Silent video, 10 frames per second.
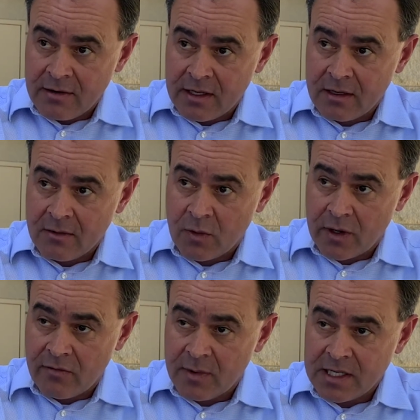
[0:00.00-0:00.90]
and where
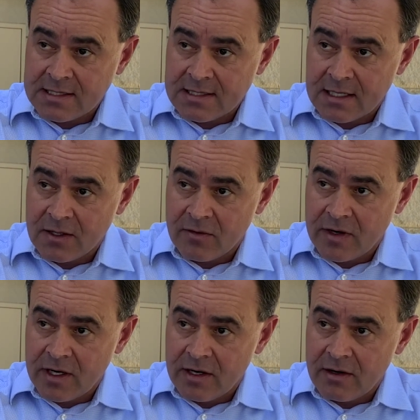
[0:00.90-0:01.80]
everybody's sitting over
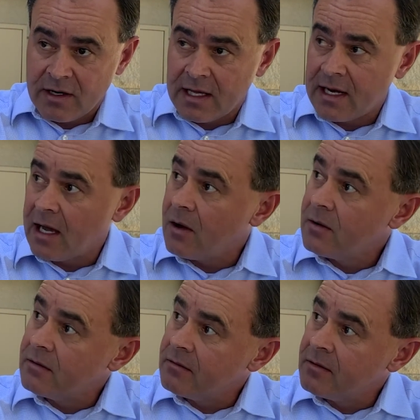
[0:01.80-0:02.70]
here, and get out,
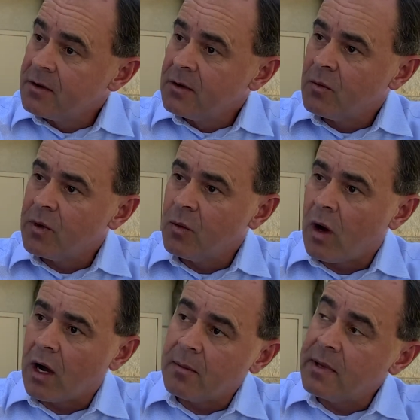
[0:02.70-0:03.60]
and we
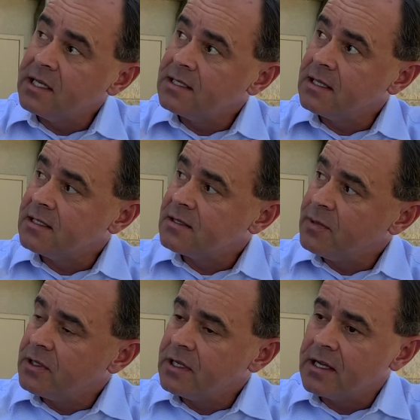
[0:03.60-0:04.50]
walk them into this
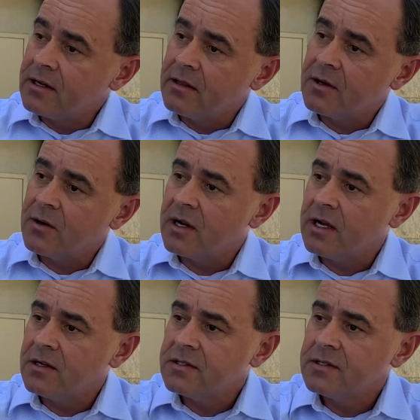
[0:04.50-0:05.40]
building here at the
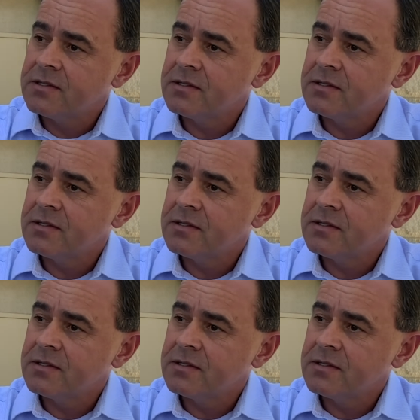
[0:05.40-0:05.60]
courthouse.